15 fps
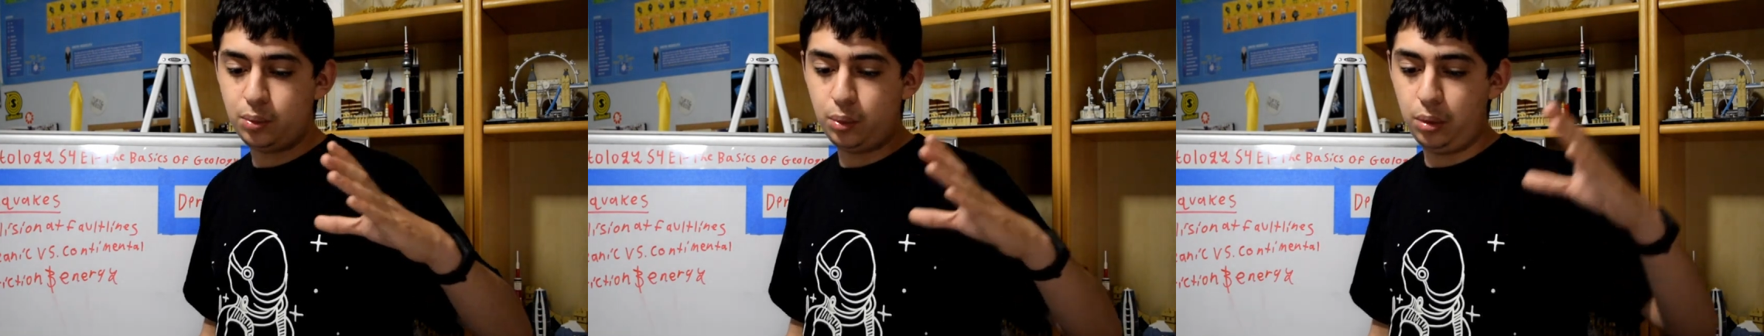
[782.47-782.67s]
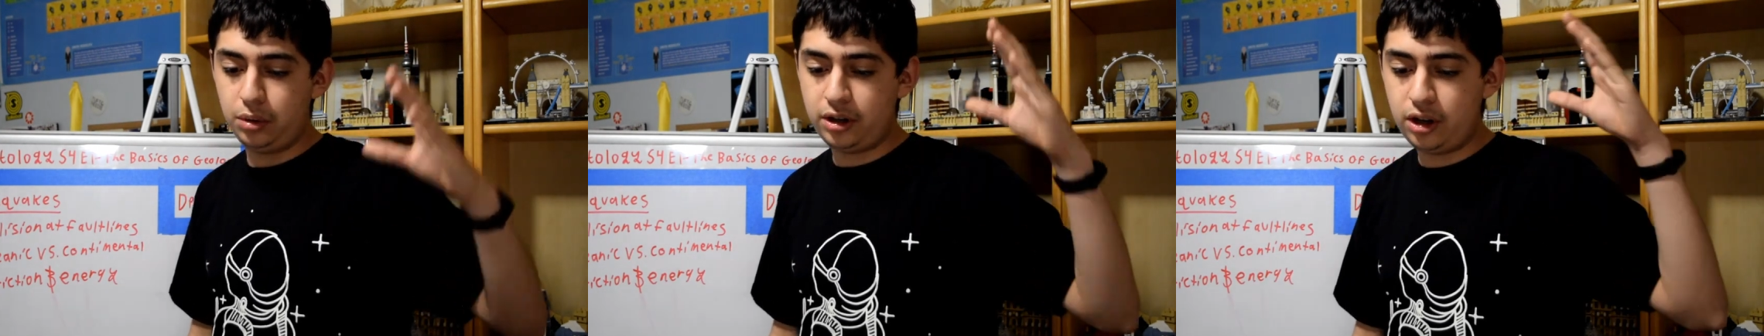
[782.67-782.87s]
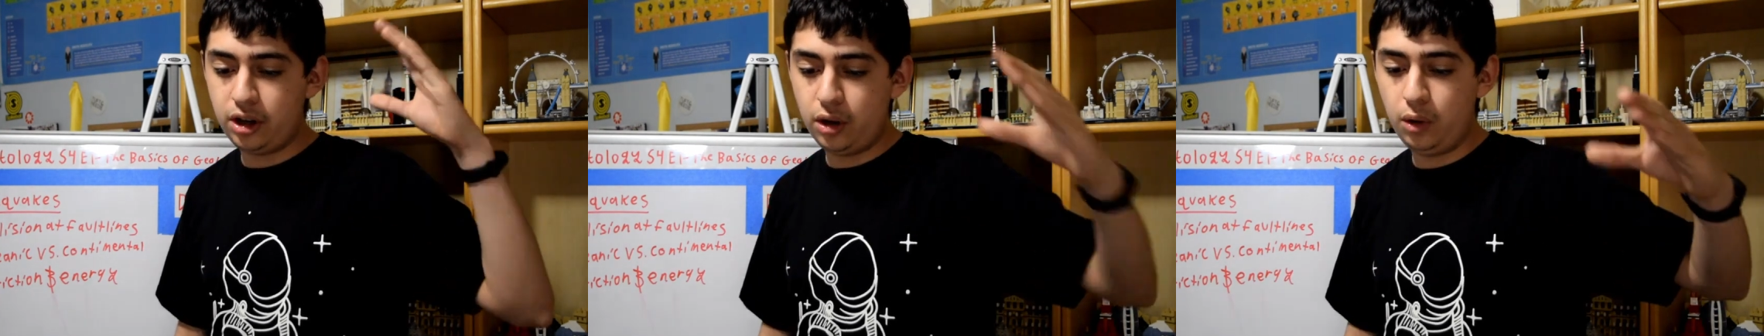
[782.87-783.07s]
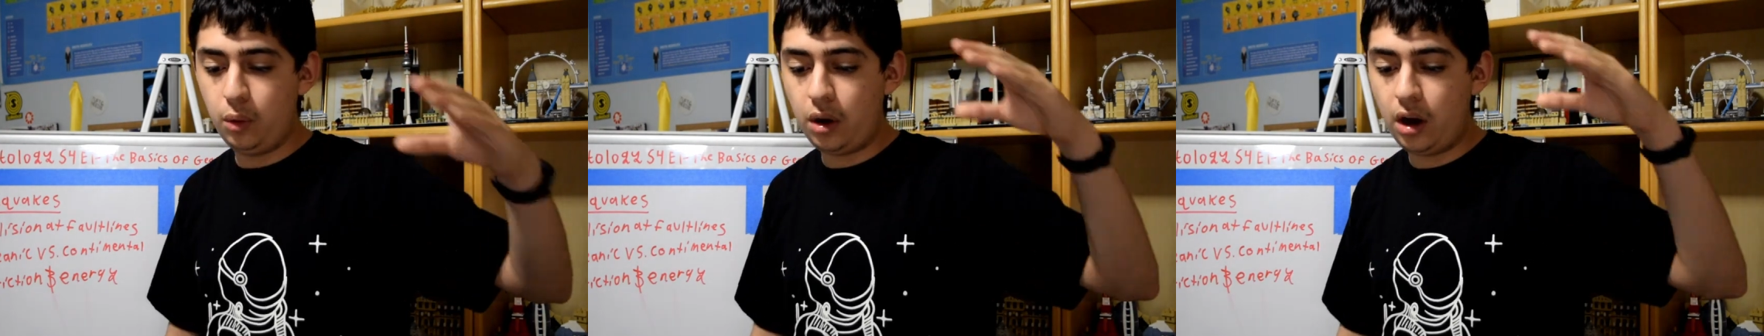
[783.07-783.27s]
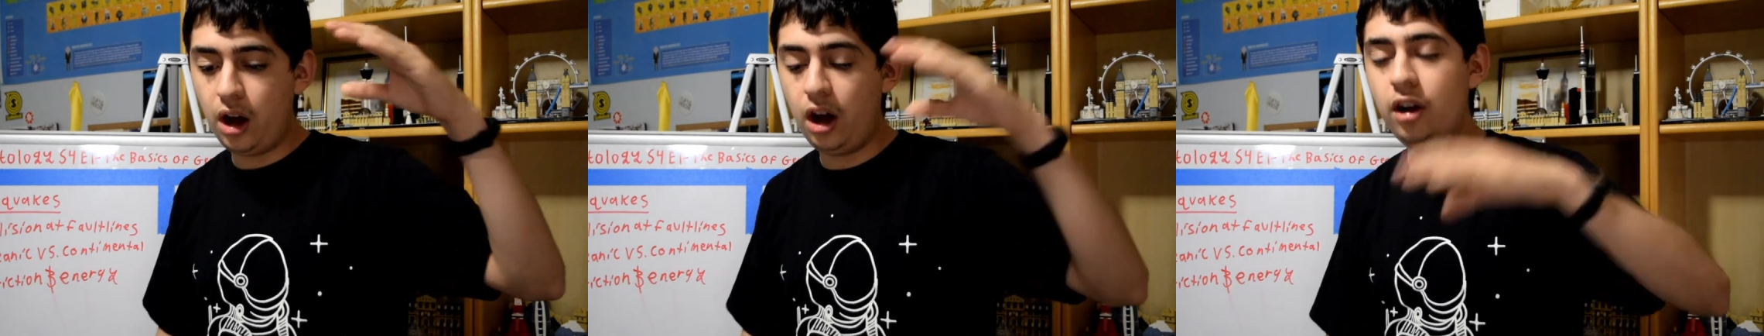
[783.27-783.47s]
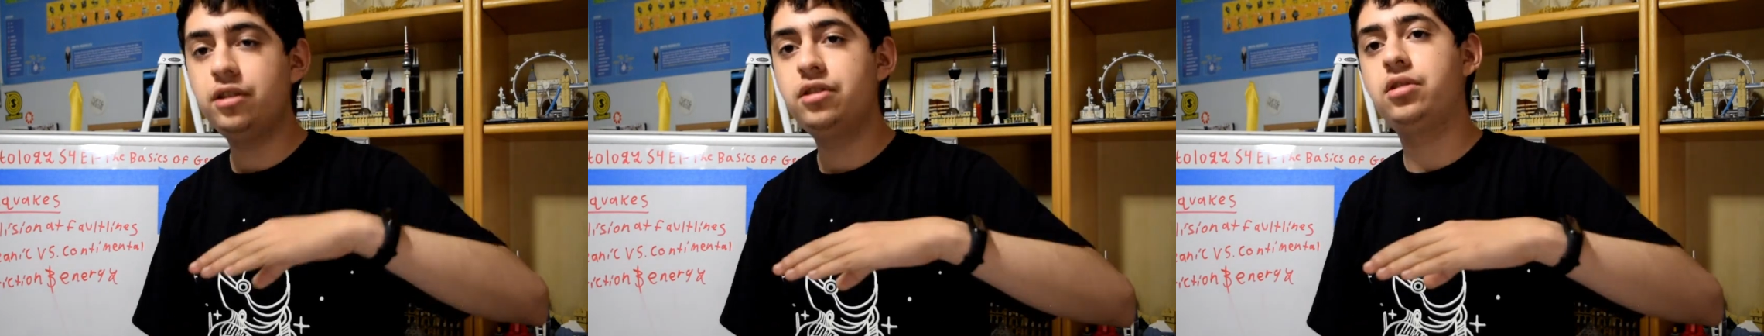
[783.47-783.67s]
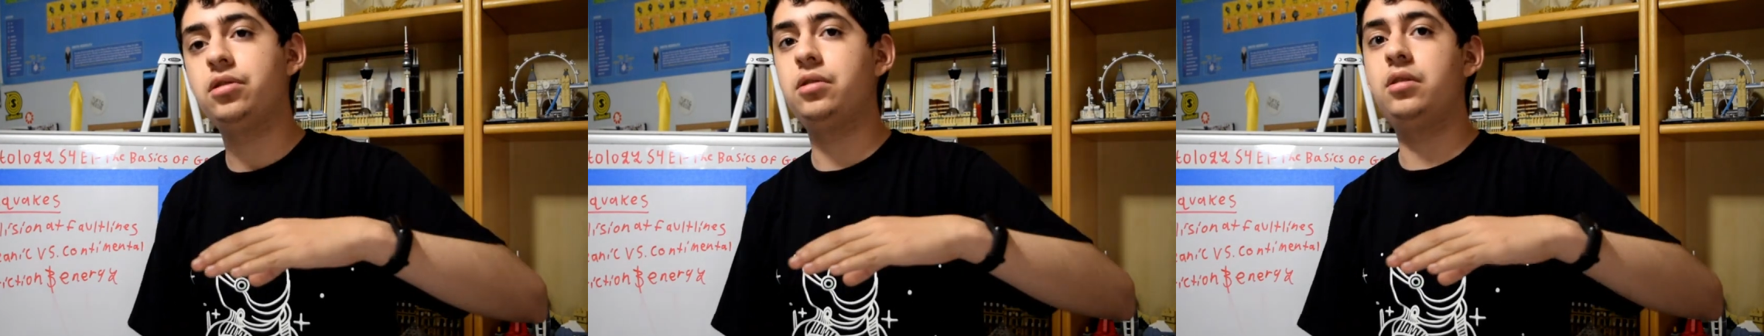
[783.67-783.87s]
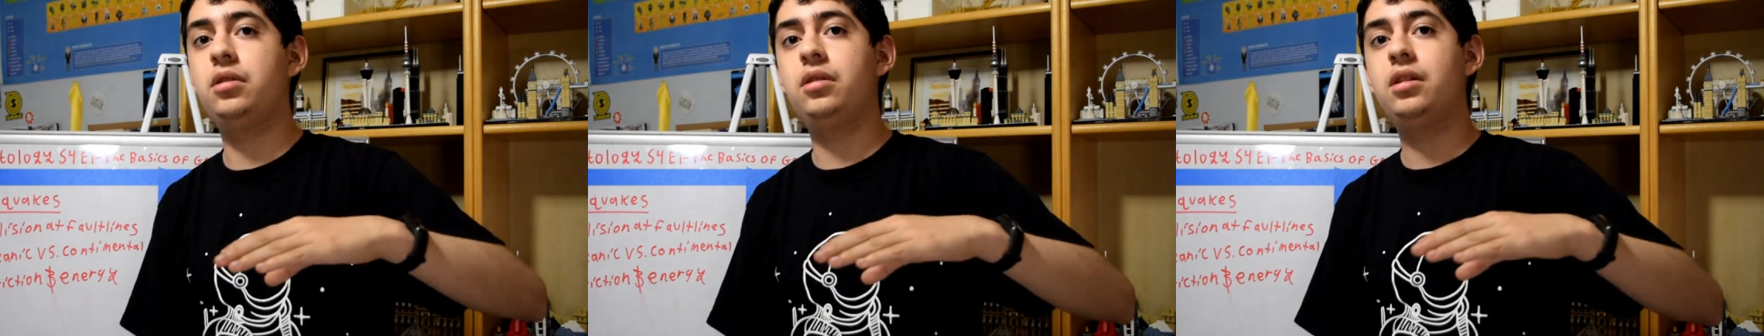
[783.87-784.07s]
will go
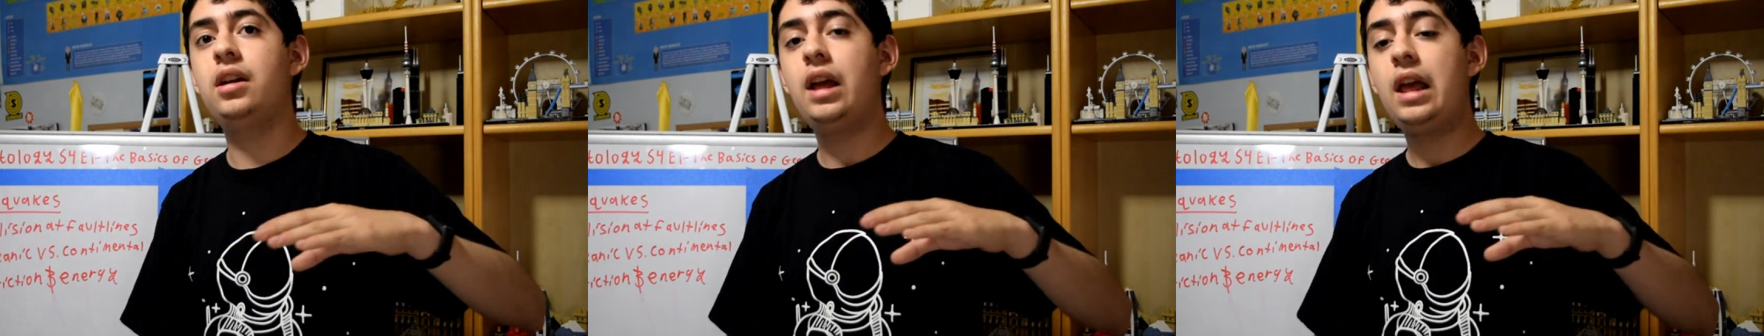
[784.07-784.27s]
under